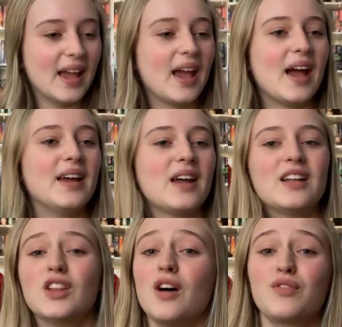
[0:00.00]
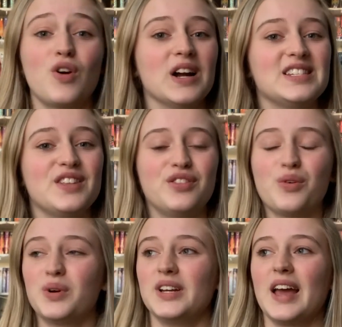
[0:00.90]
And I love Cress and
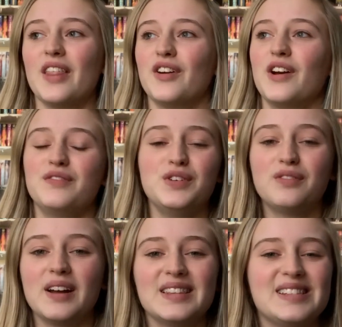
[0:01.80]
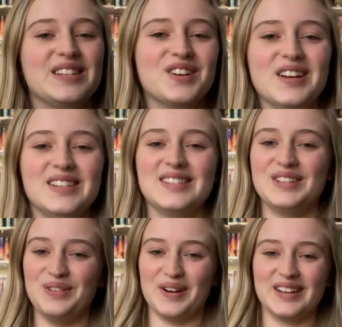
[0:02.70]
Thorn together. If you've read the series,
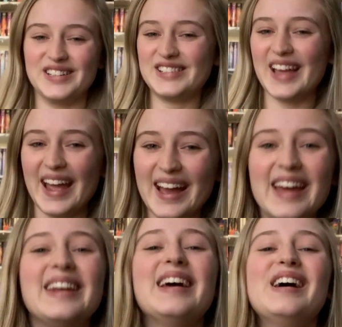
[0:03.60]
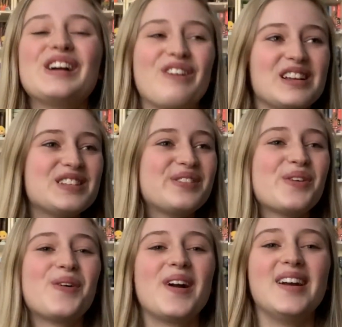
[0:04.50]
you understand Cress and
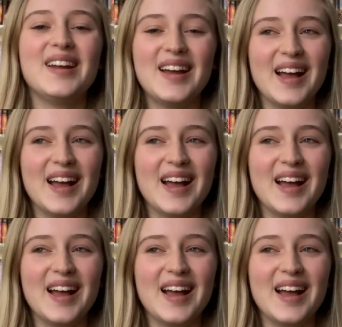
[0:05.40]
Thorn.